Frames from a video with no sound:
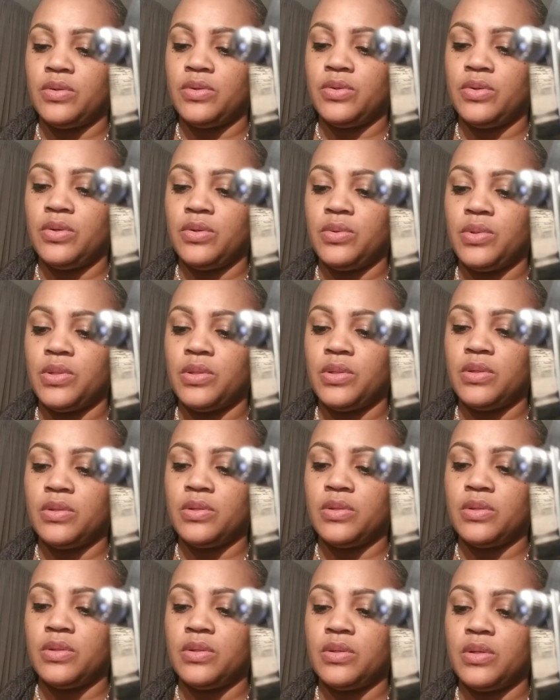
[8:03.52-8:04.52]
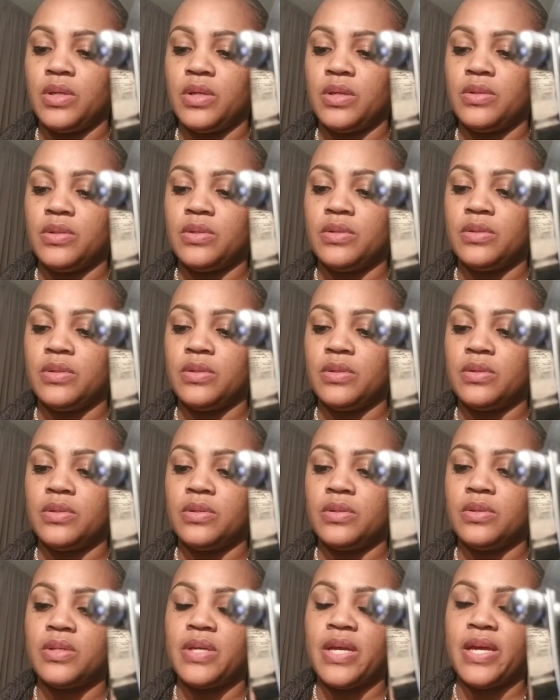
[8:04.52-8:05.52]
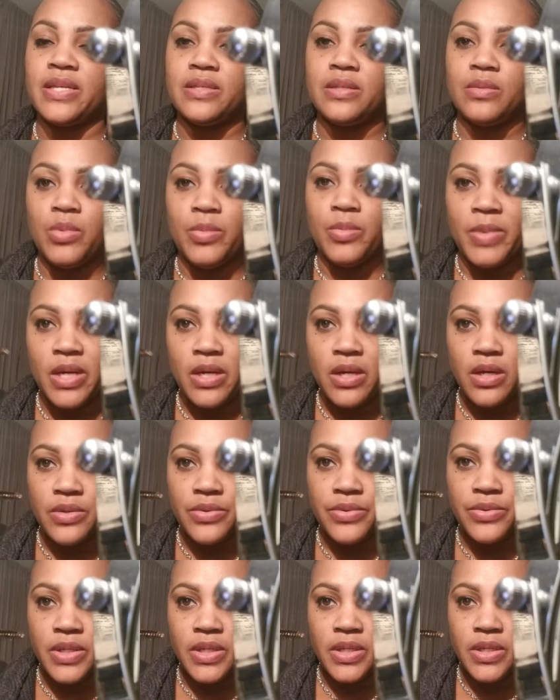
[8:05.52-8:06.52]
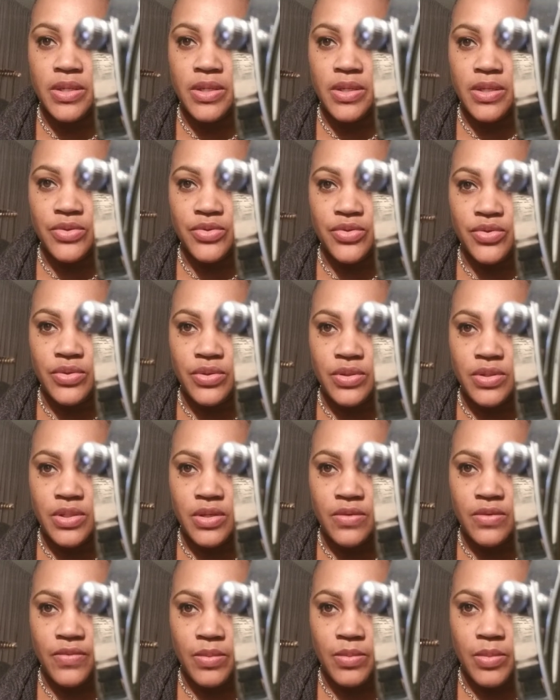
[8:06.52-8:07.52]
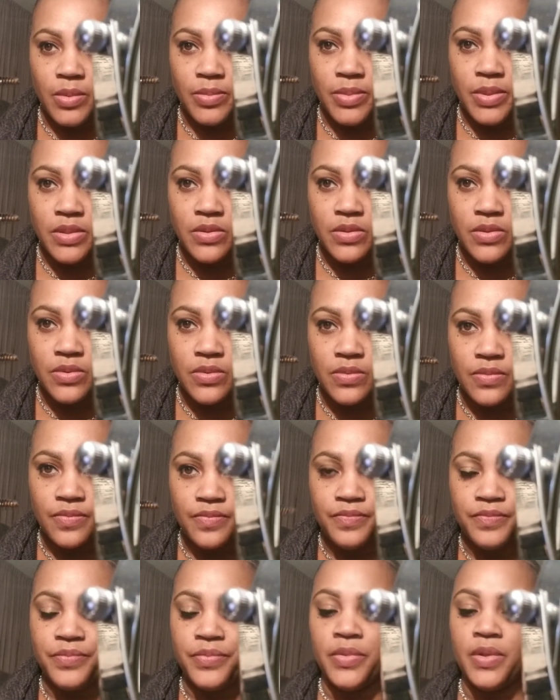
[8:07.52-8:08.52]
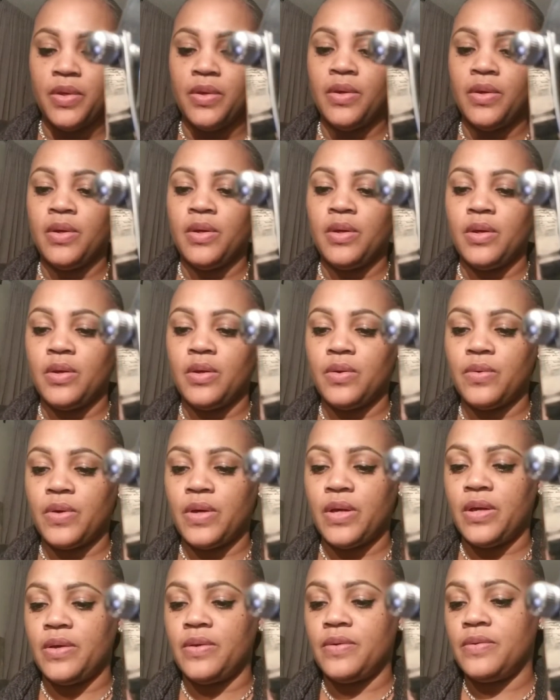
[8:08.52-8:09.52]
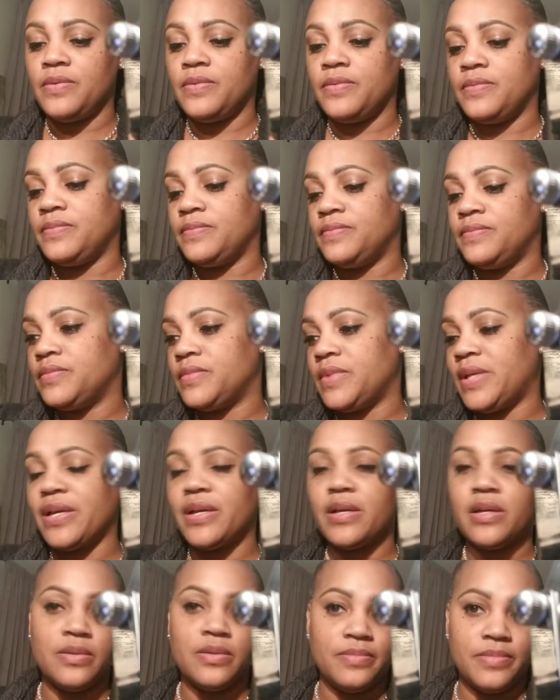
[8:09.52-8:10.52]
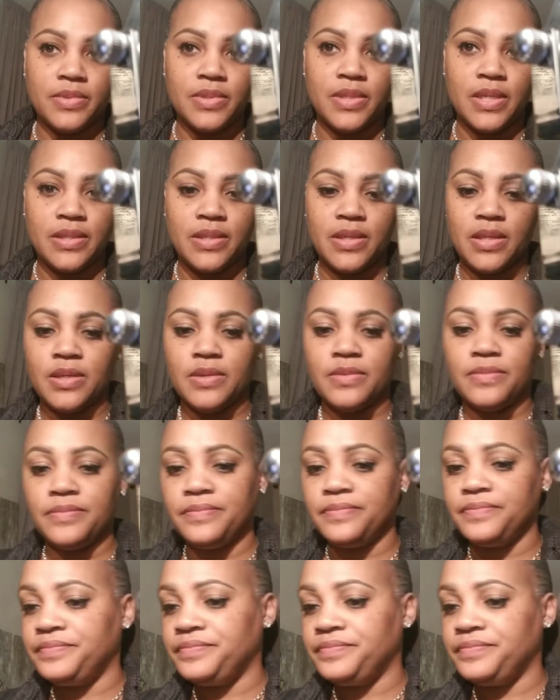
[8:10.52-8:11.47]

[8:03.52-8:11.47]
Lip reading: Show you what how this looks. It's got some of my coloring in it, as you can see from the pencil. Okay, that comes at the end.